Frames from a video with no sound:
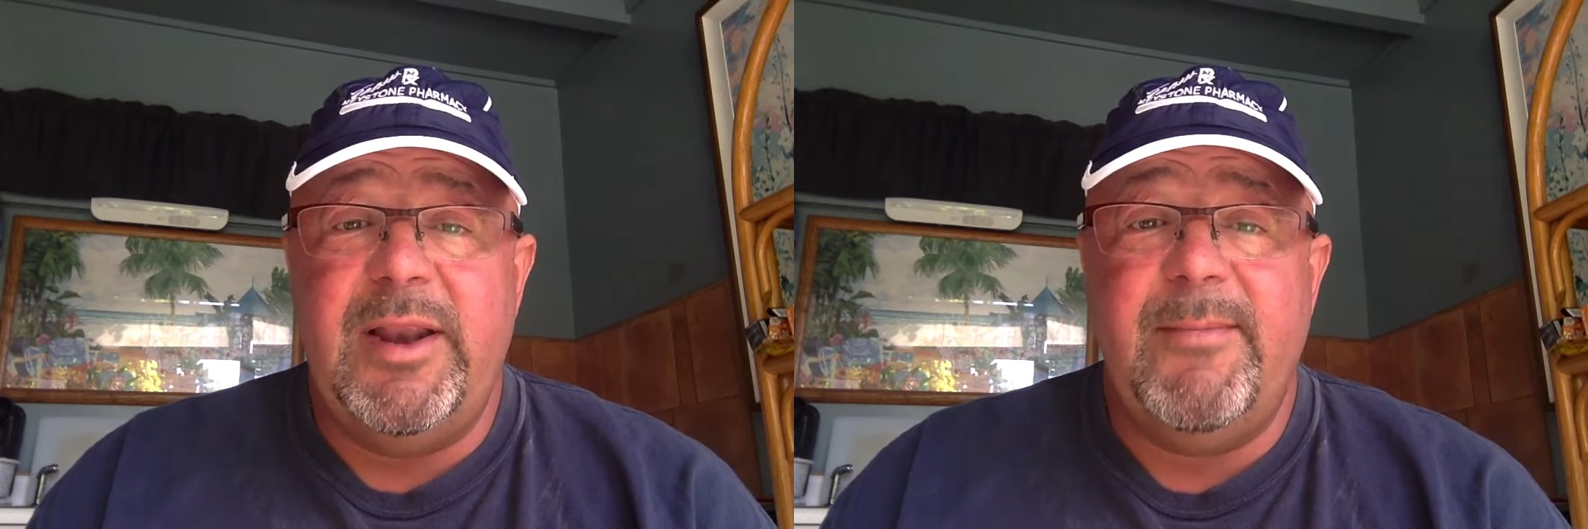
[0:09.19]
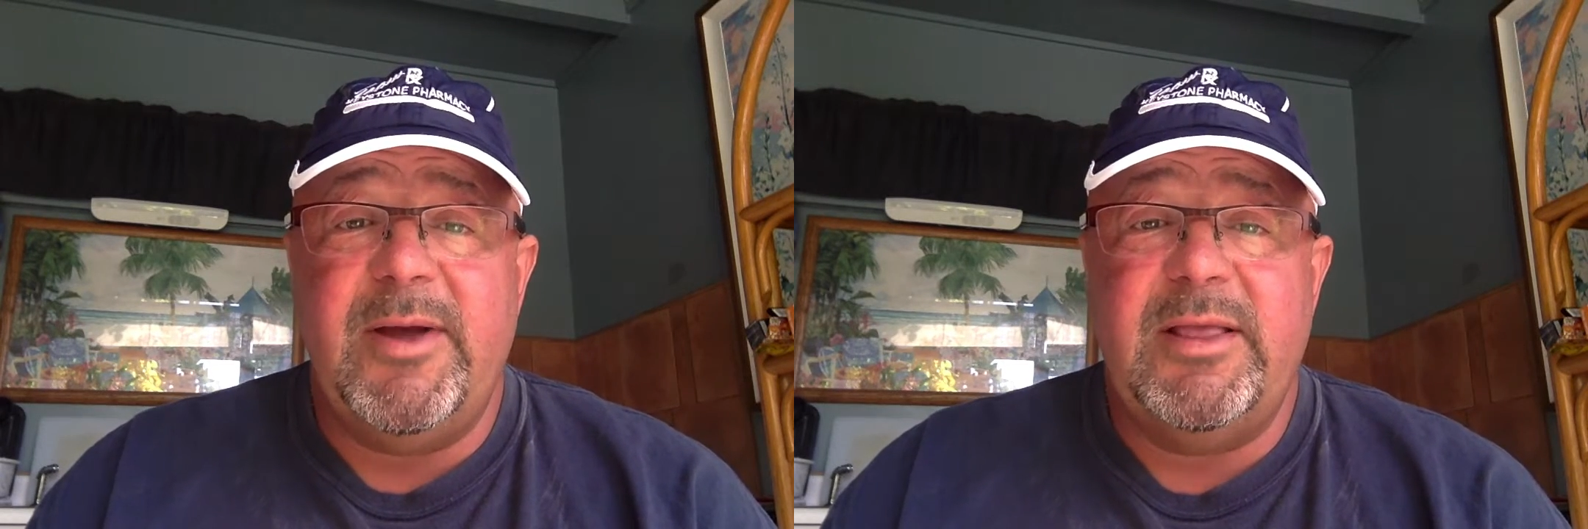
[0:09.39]

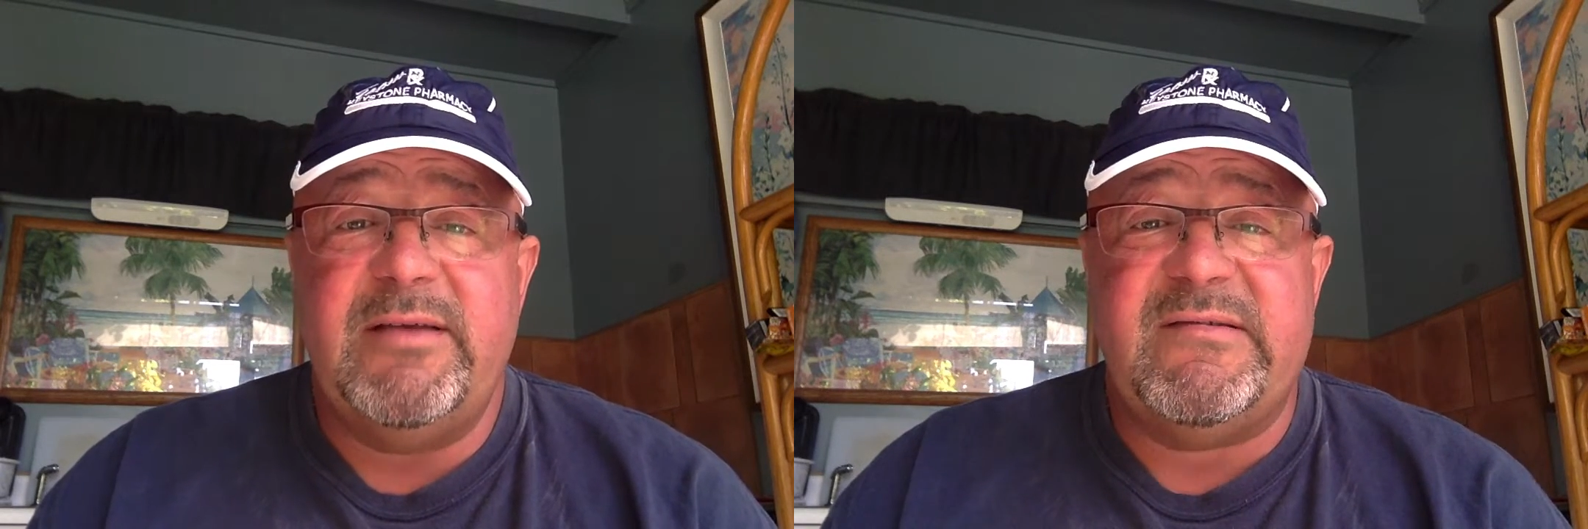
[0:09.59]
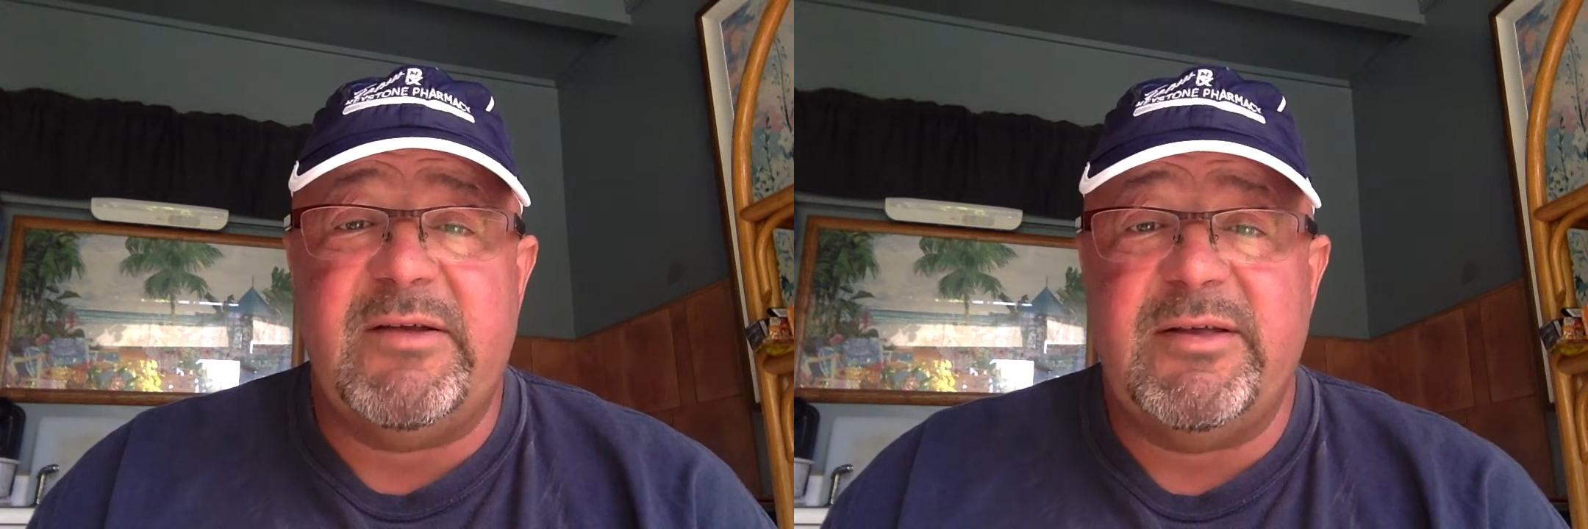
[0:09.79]
anybody
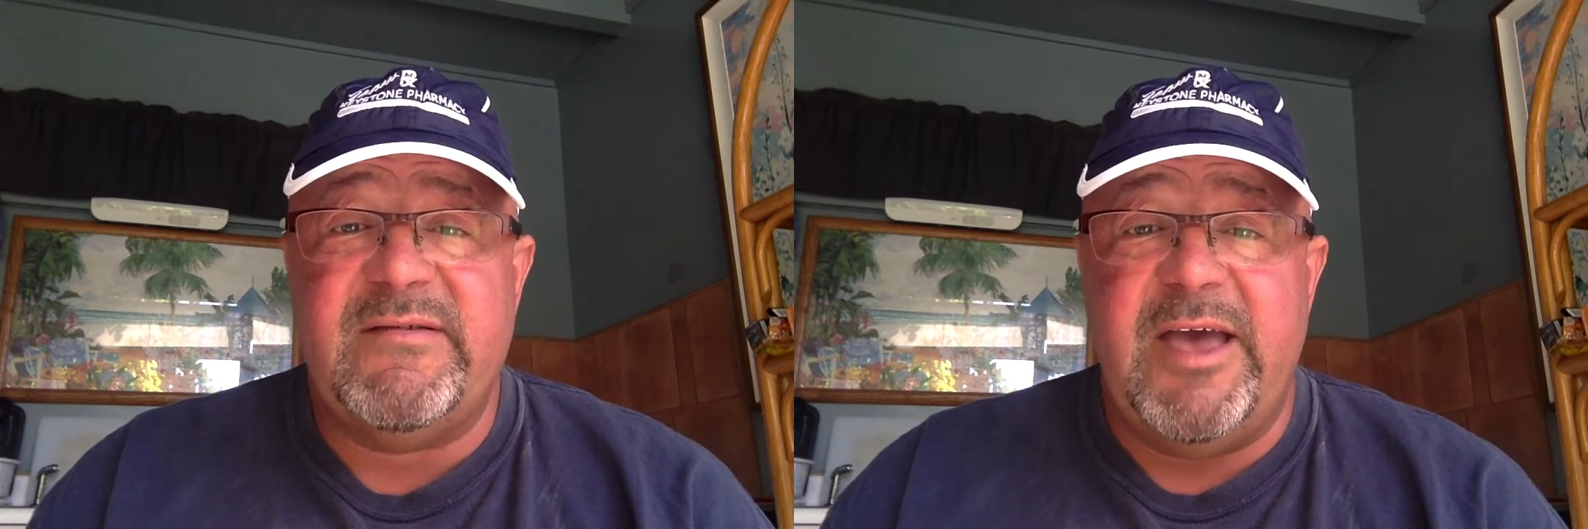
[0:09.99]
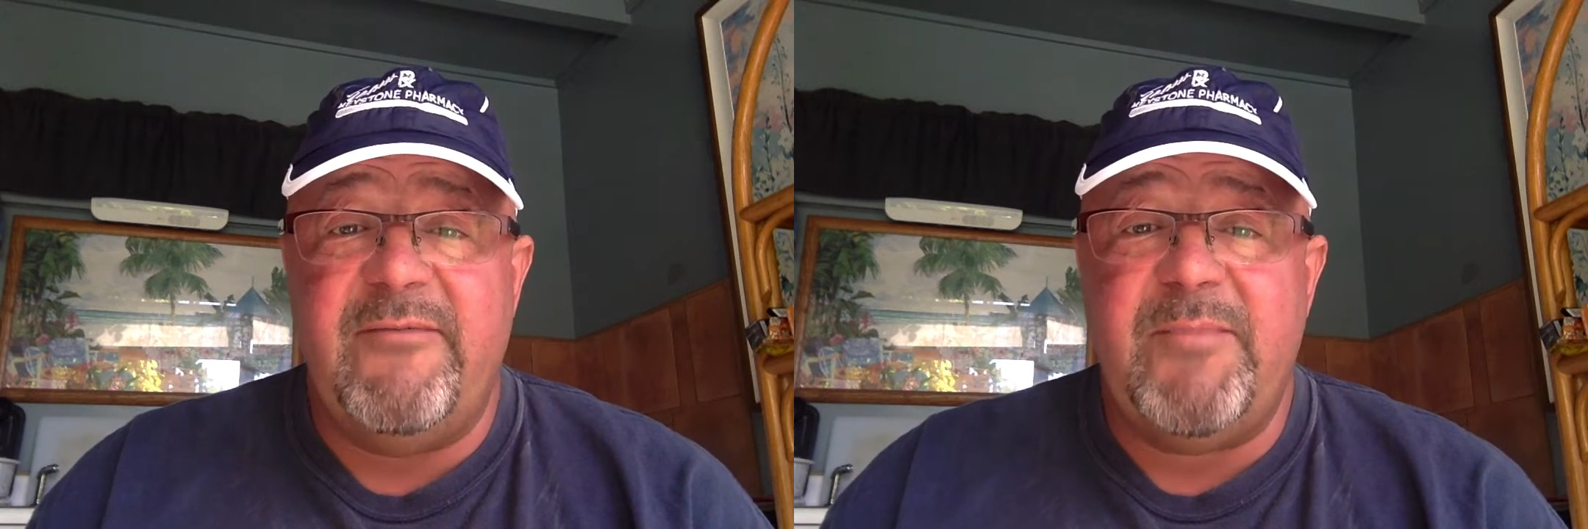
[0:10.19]
that still
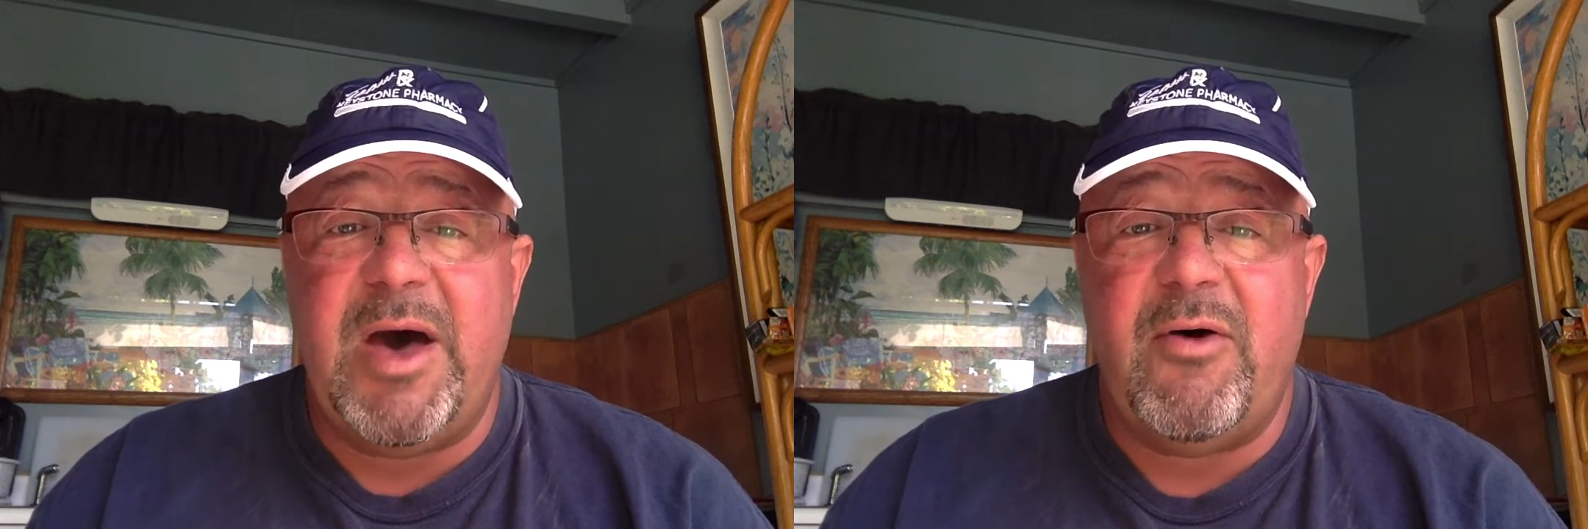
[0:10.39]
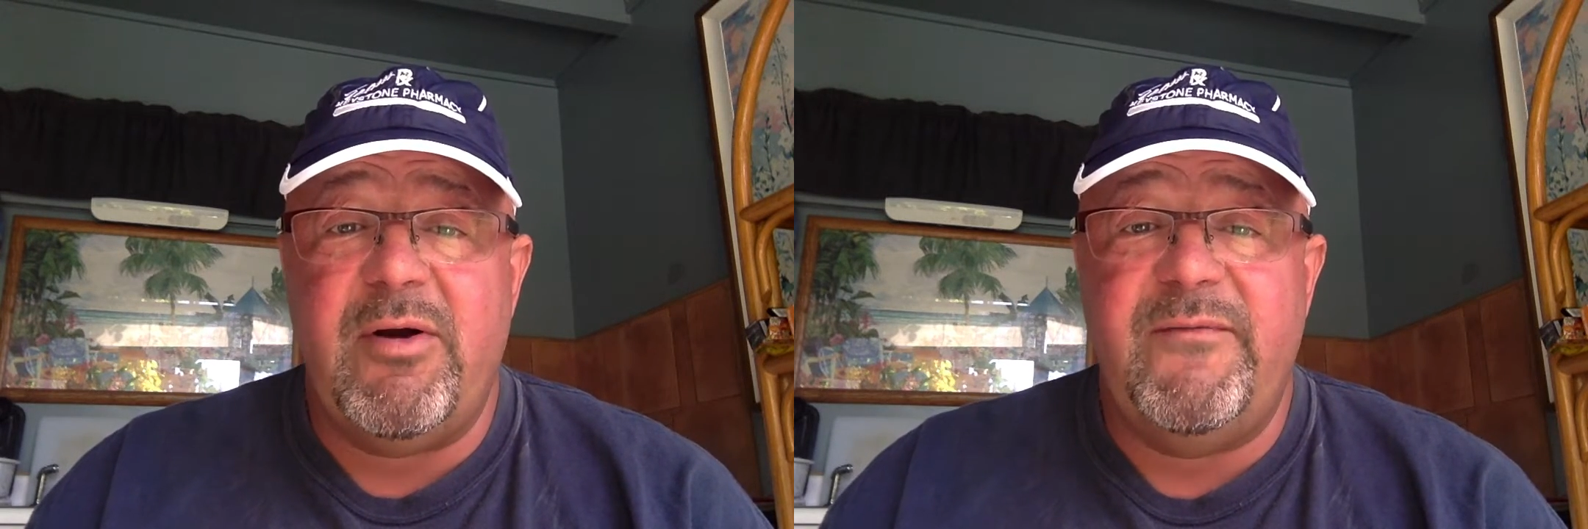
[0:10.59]
doesn't have
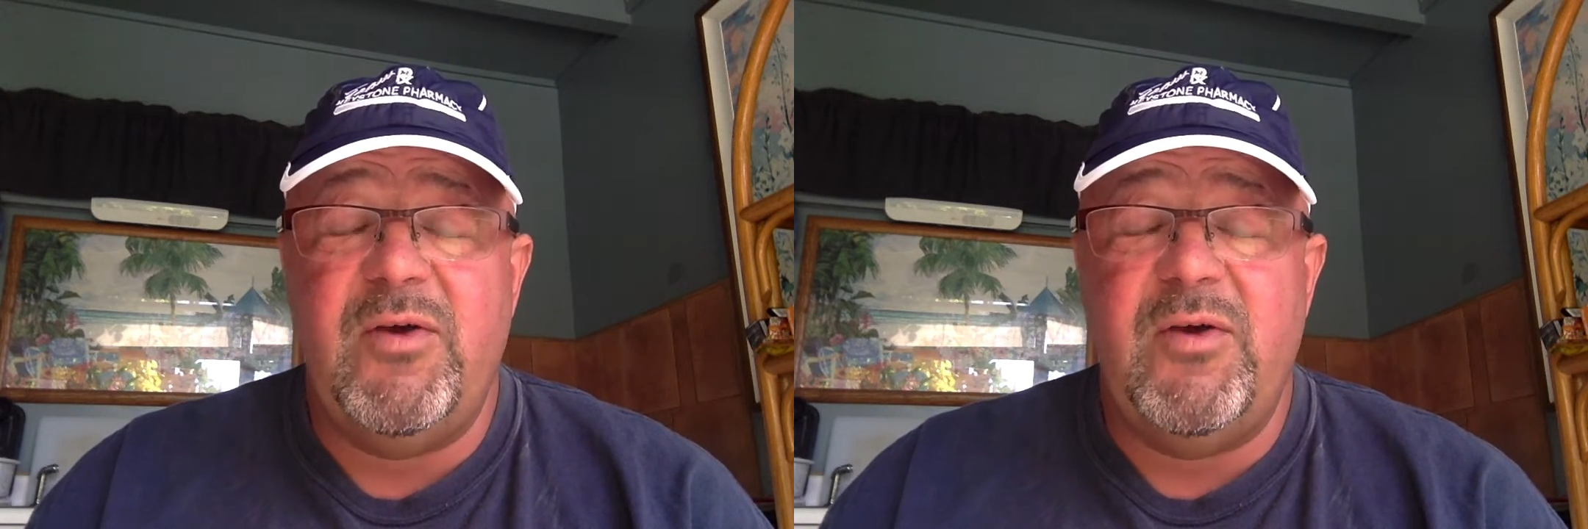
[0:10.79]
power.